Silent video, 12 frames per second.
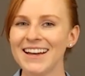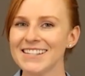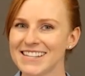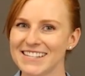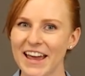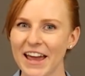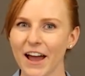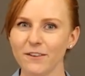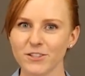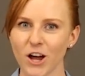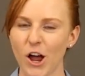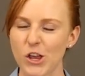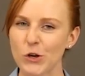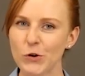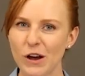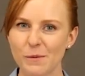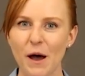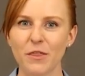Today I've taught you
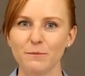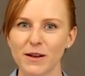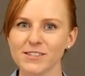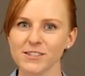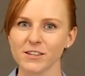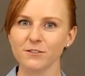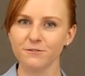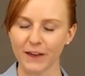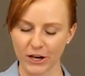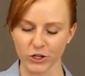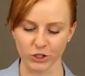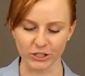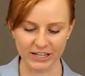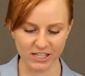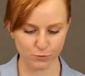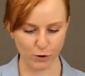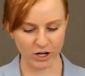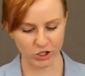about the muscles of facial
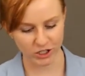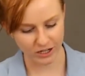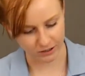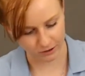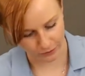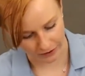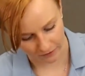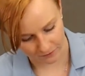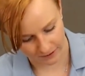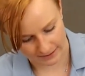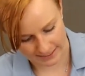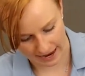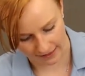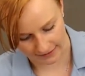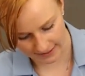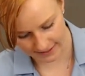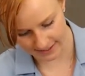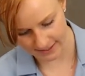expression, including
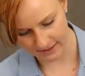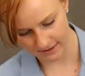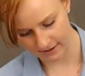frontalis,